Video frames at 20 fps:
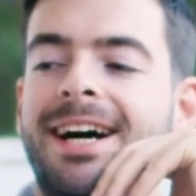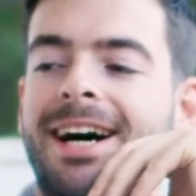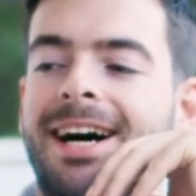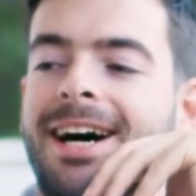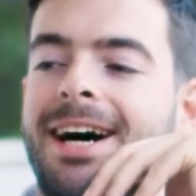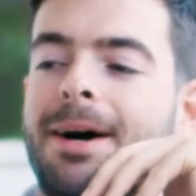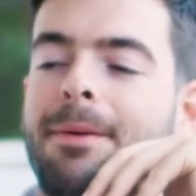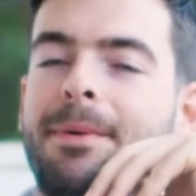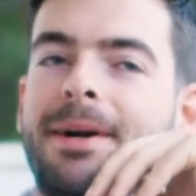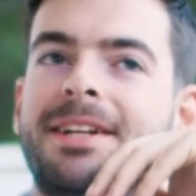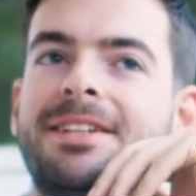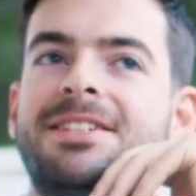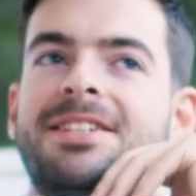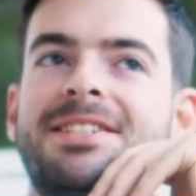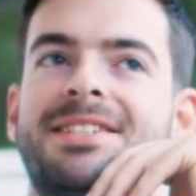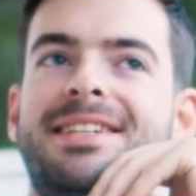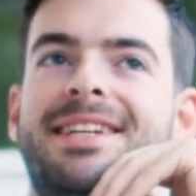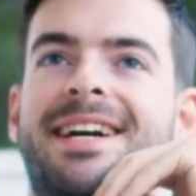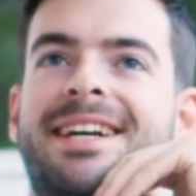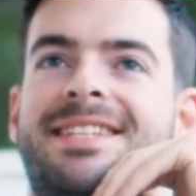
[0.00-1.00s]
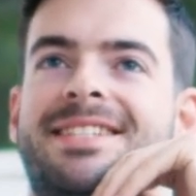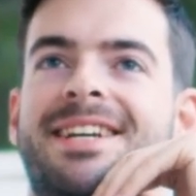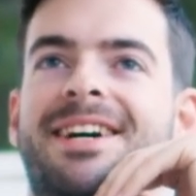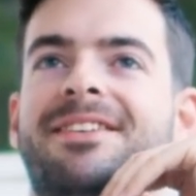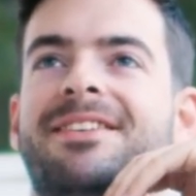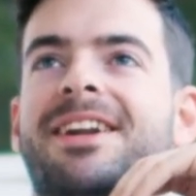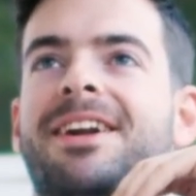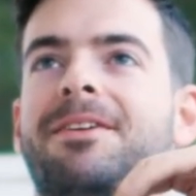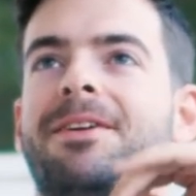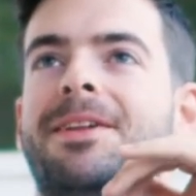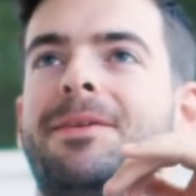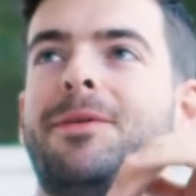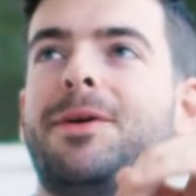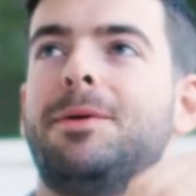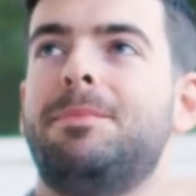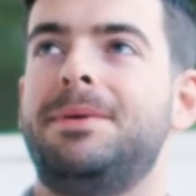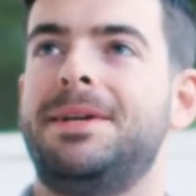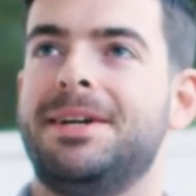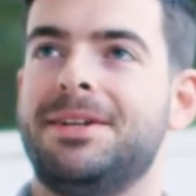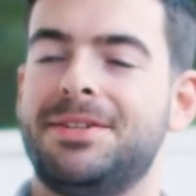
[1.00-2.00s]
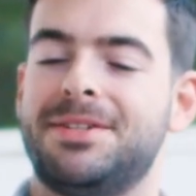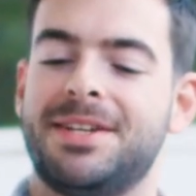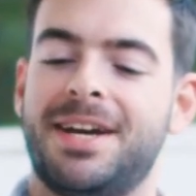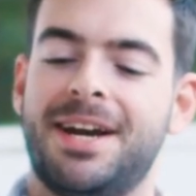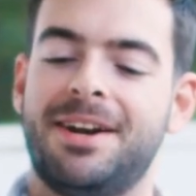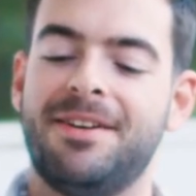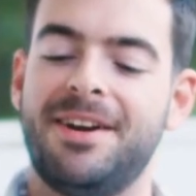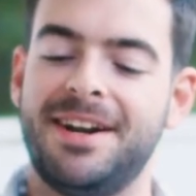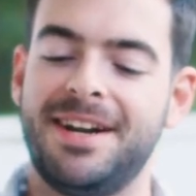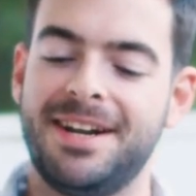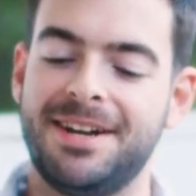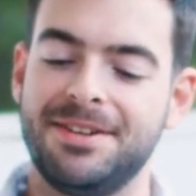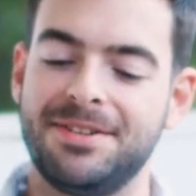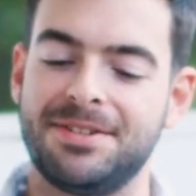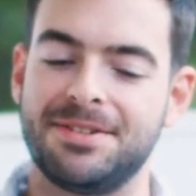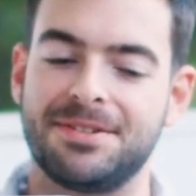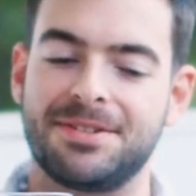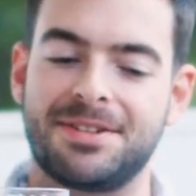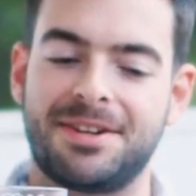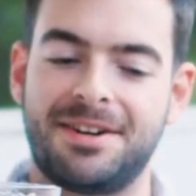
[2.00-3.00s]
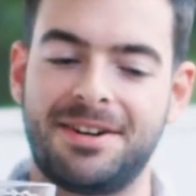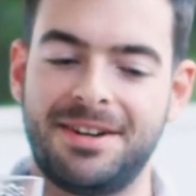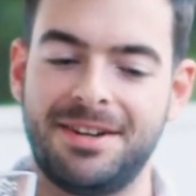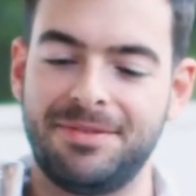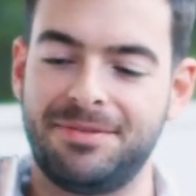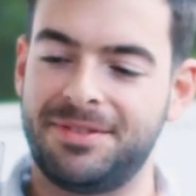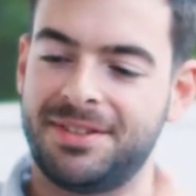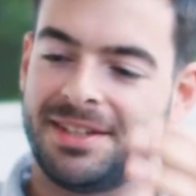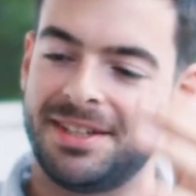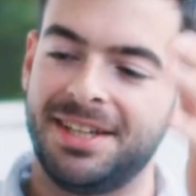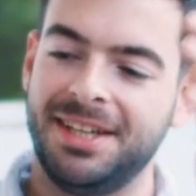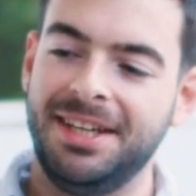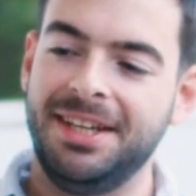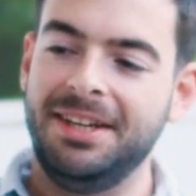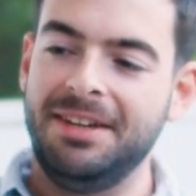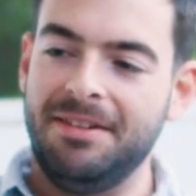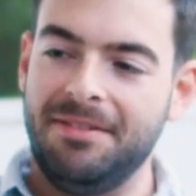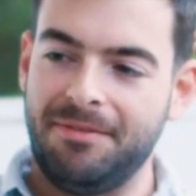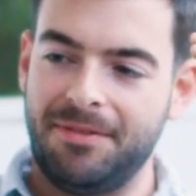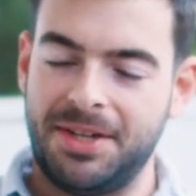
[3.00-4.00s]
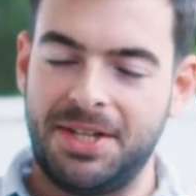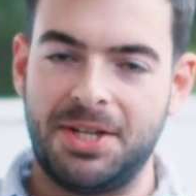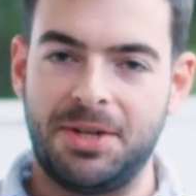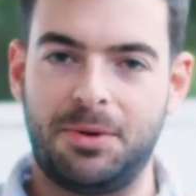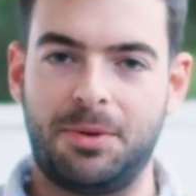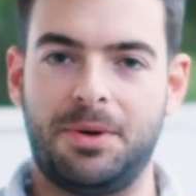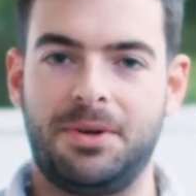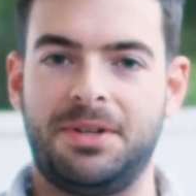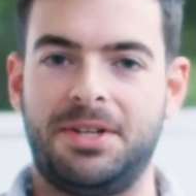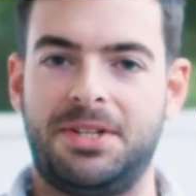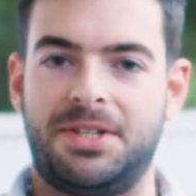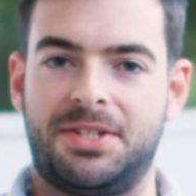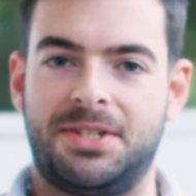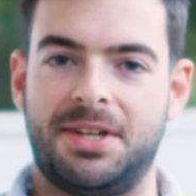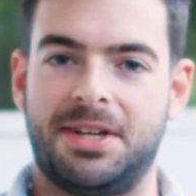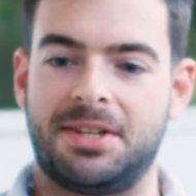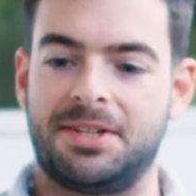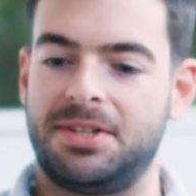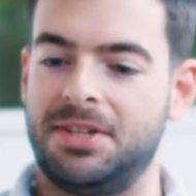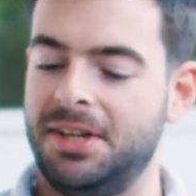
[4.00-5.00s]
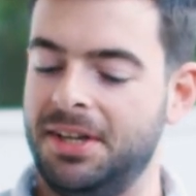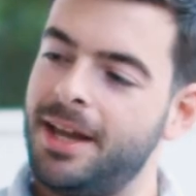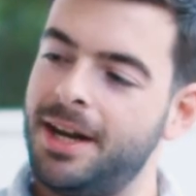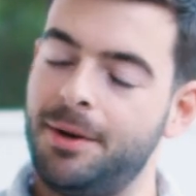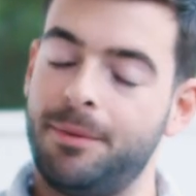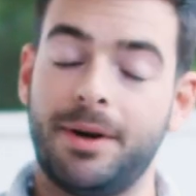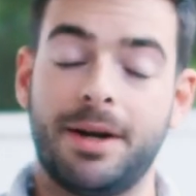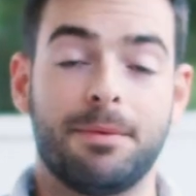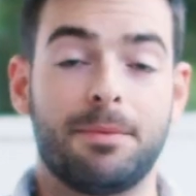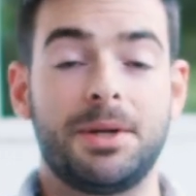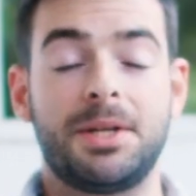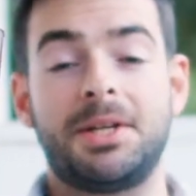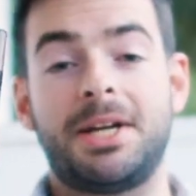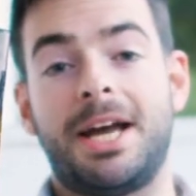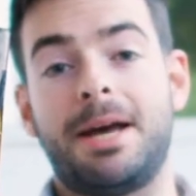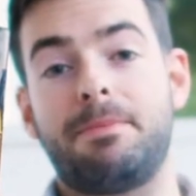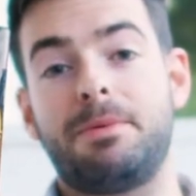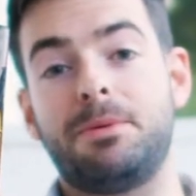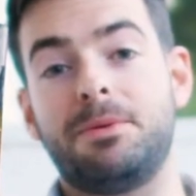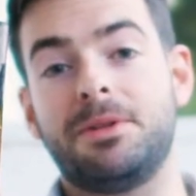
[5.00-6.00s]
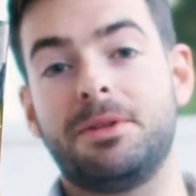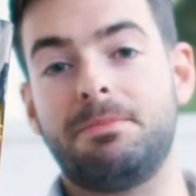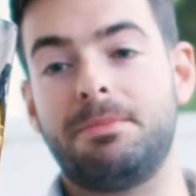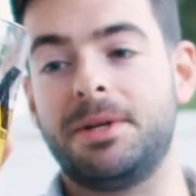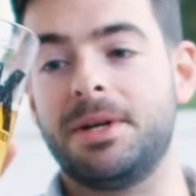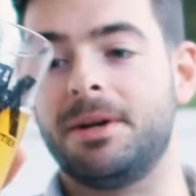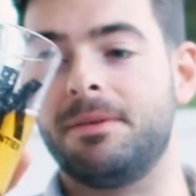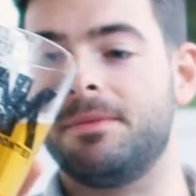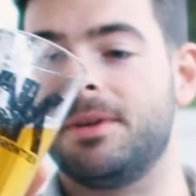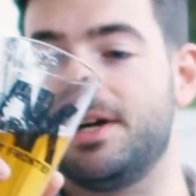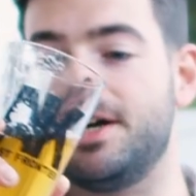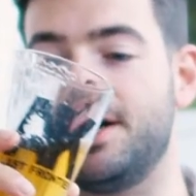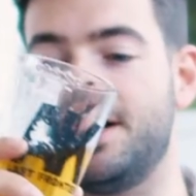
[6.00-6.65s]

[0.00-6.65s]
Uh, but it's just nice out and I really want to be outside right now, so sorry if the video quality sucks. Anyway, I'm really happy with the beer.